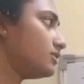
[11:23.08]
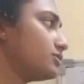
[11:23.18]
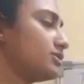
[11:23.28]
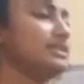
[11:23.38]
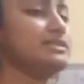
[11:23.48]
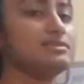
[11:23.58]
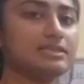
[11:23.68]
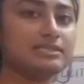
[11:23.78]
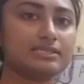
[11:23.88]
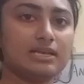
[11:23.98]
So this
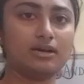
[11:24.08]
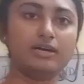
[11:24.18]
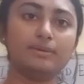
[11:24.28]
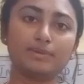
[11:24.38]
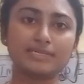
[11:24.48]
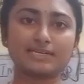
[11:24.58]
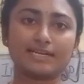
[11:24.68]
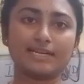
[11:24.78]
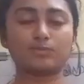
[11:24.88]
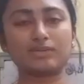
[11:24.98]
is implicit
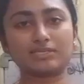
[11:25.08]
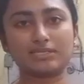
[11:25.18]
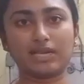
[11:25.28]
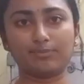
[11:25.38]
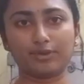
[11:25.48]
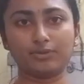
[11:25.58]
and explicit type